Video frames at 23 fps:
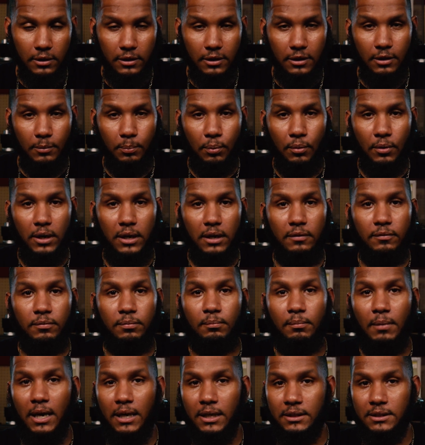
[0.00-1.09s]
the point of
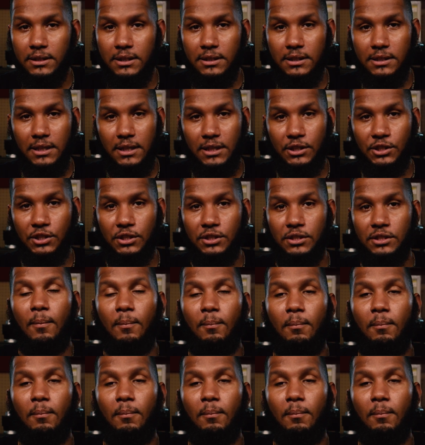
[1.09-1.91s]
monetization.